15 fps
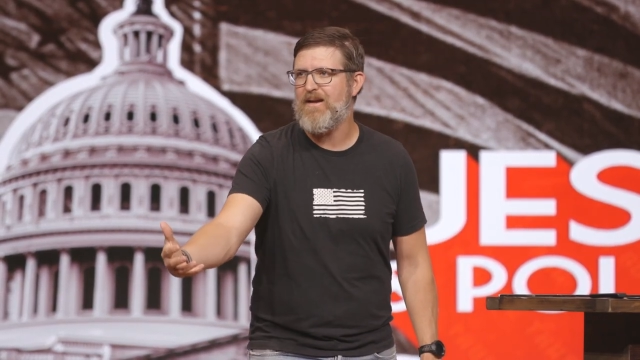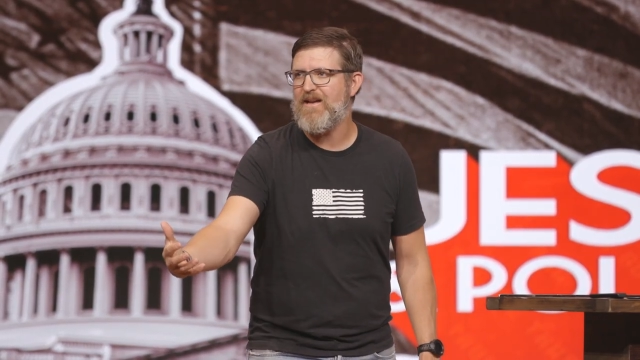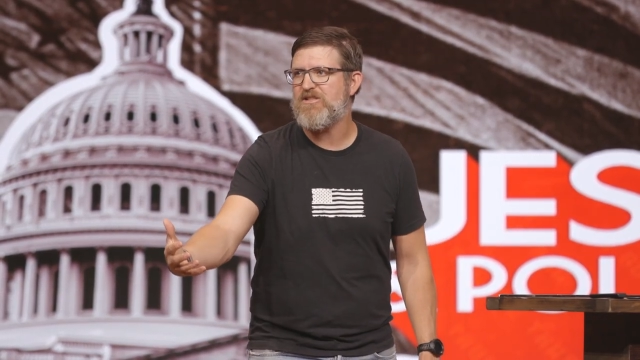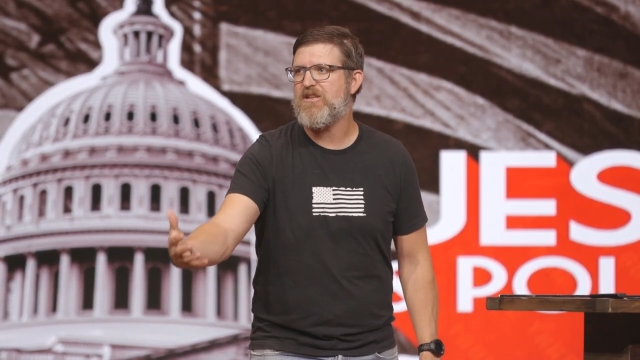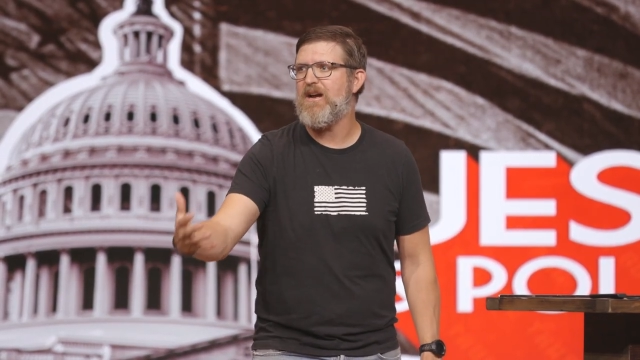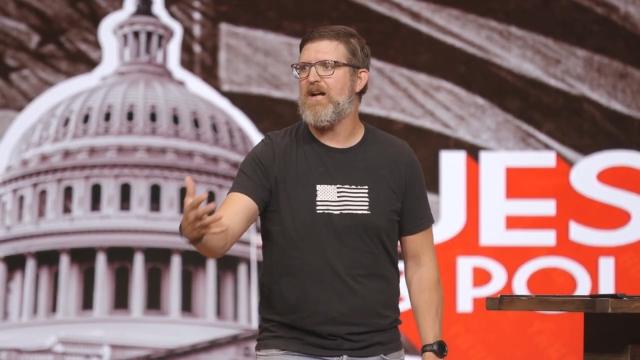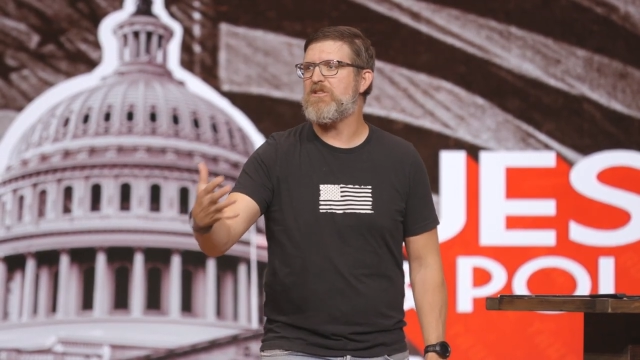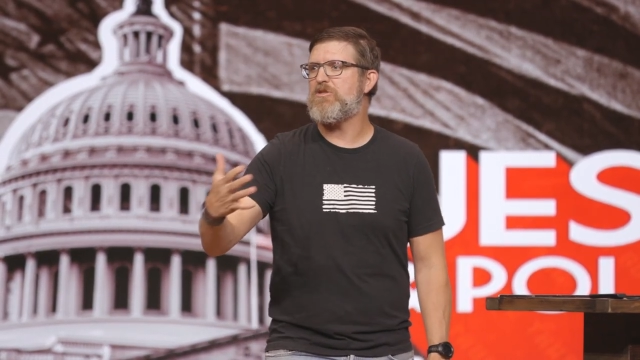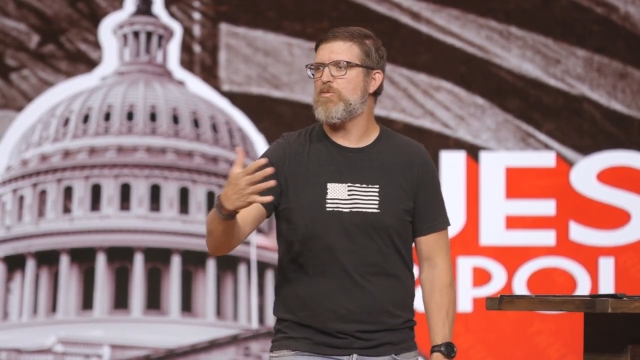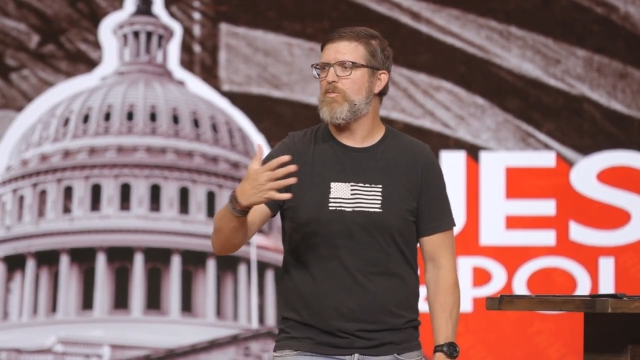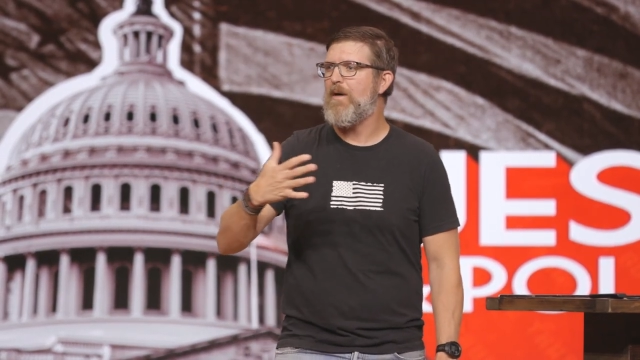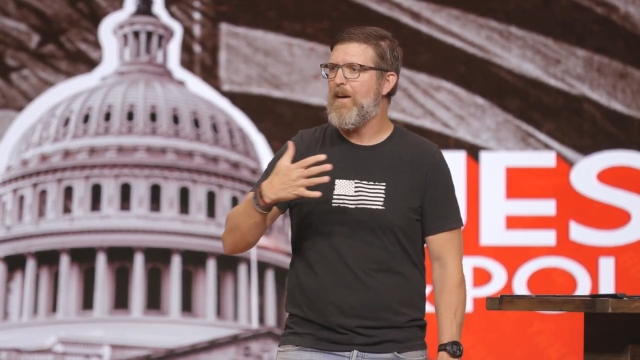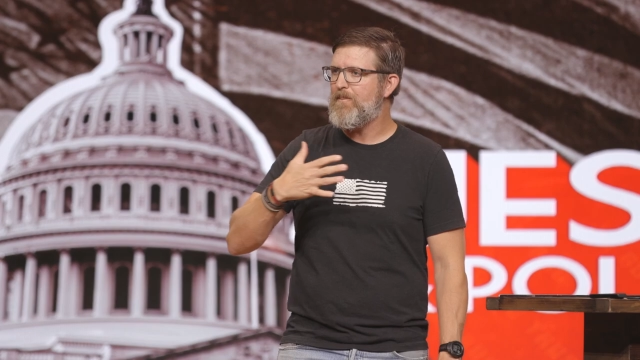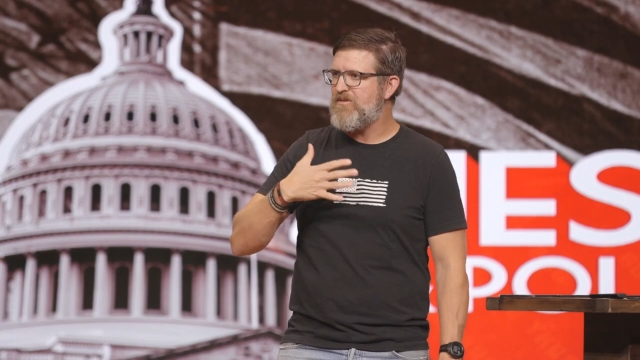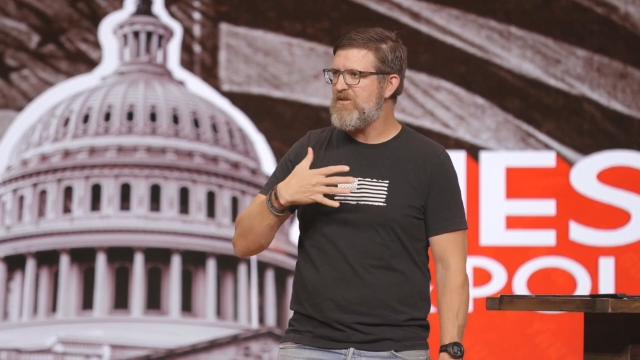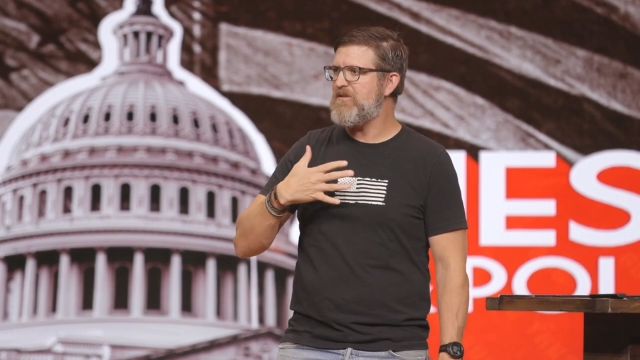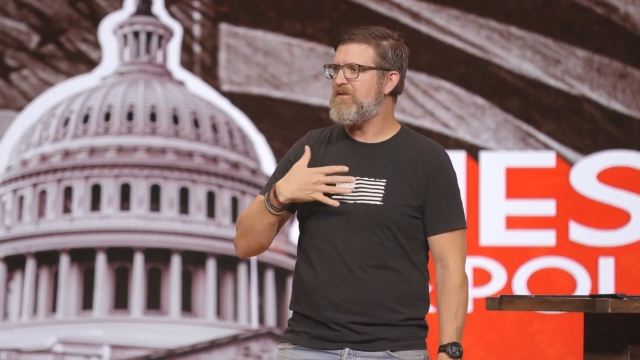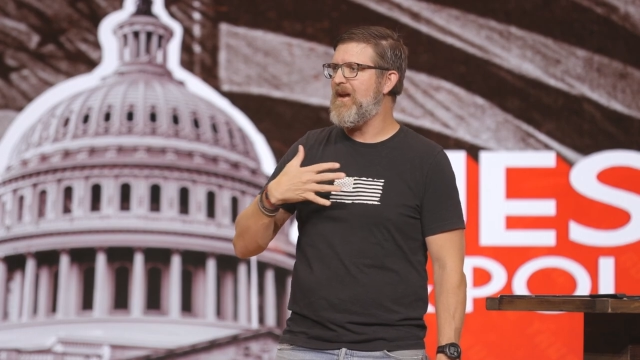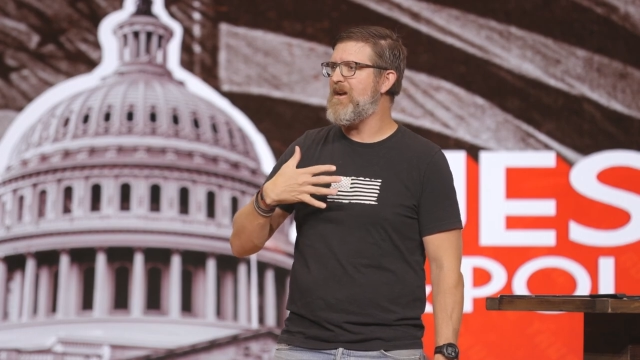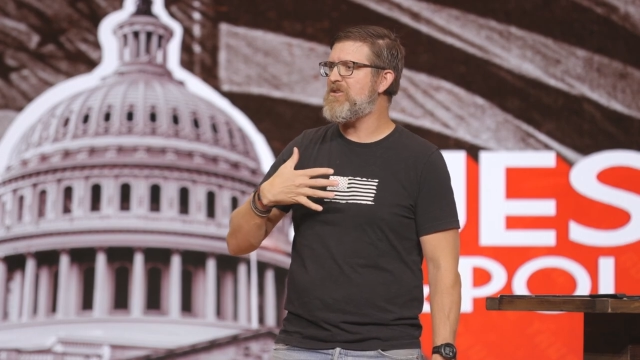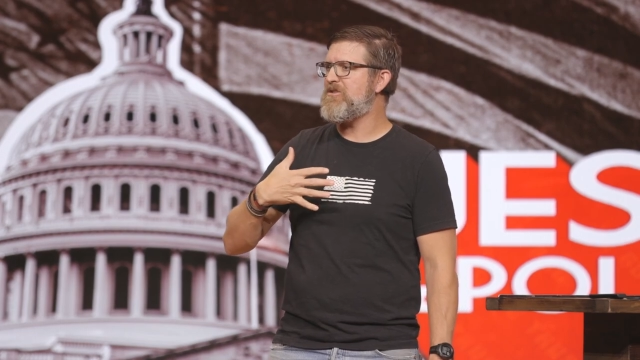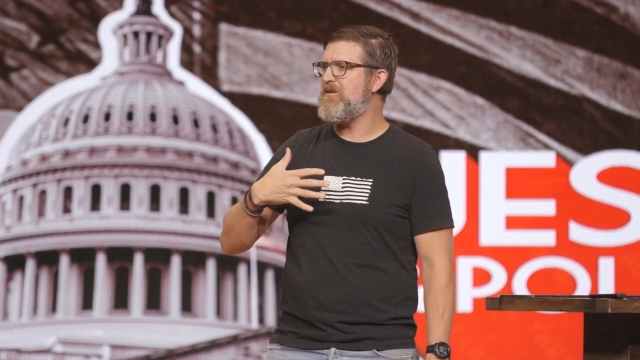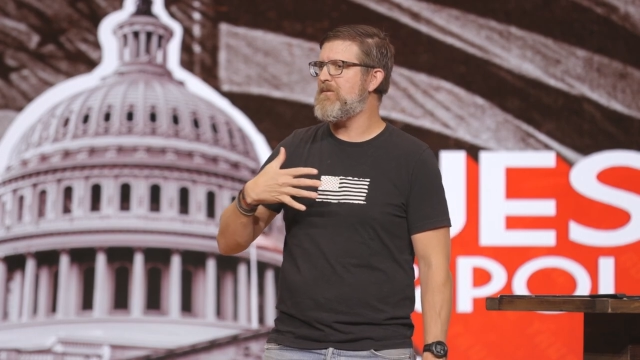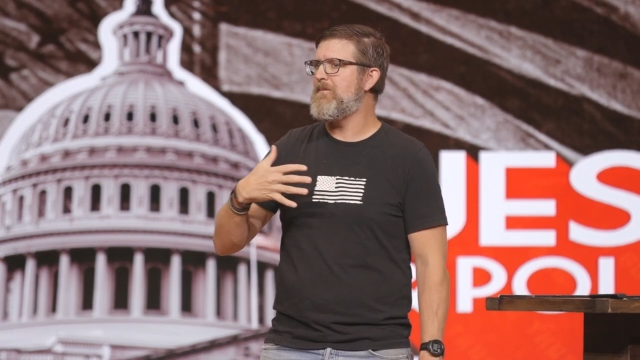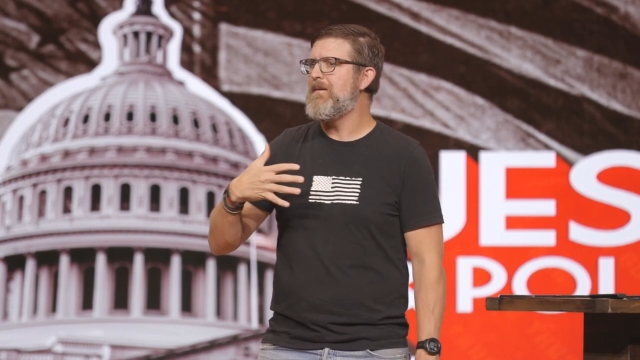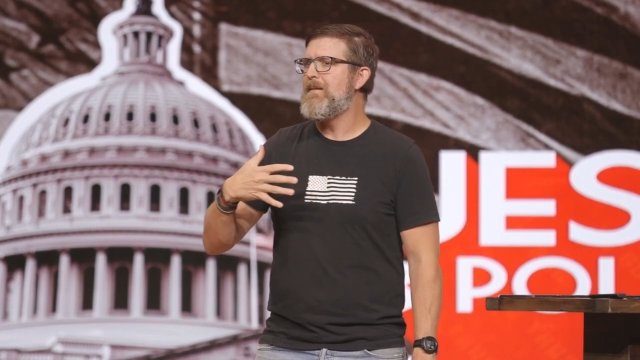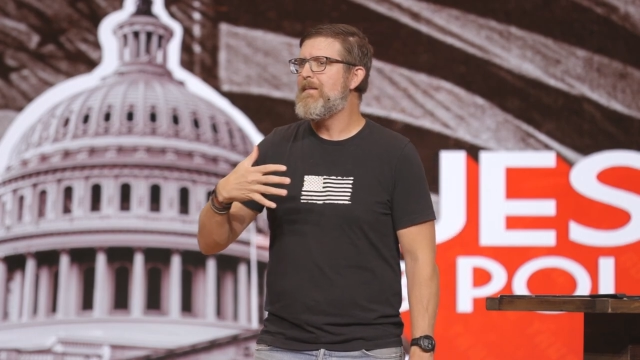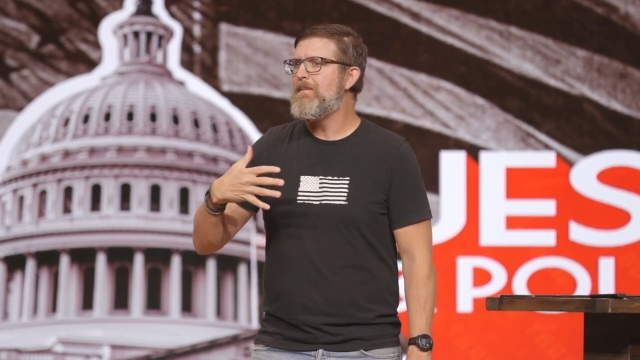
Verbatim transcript: as God's representation